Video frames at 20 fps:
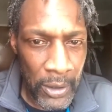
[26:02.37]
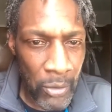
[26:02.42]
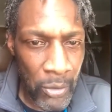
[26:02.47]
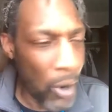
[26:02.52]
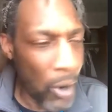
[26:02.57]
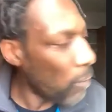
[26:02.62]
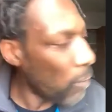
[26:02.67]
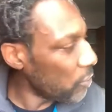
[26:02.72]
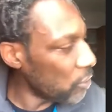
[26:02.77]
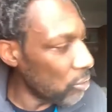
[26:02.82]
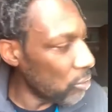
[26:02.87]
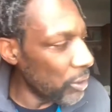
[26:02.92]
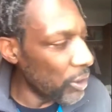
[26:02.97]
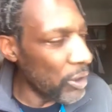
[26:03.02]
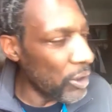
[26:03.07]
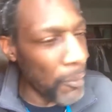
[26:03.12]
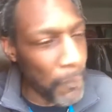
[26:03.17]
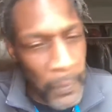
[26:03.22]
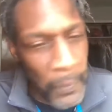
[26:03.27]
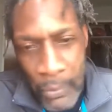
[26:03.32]
Why wouldn't you
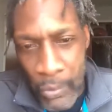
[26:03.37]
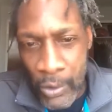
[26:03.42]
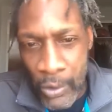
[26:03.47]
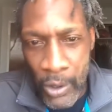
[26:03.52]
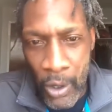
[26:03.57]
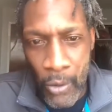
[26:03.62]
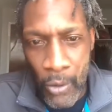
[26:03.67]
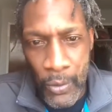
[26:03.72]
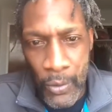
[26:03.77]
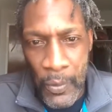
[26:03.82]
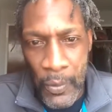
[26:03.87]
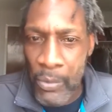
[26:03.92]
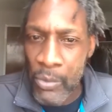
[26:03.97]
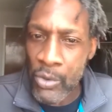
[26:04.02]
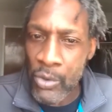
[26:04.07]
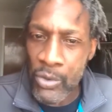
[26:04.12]
leave them people alone? The people